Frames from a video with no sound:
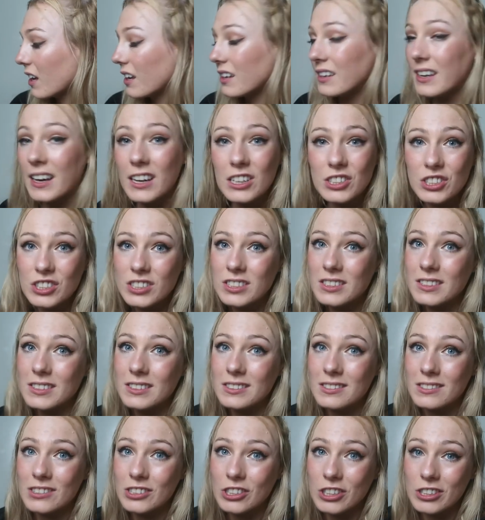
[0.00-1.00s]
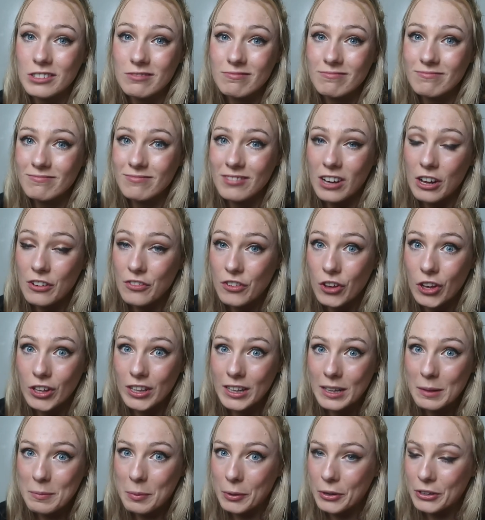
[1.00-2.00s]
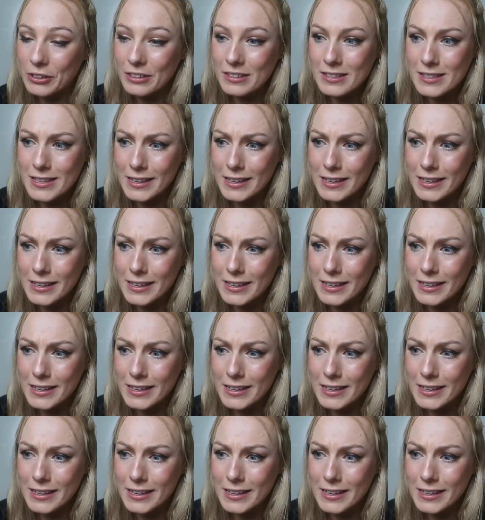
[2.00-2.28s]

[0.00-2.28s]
yeah, just, you know, a few little bonus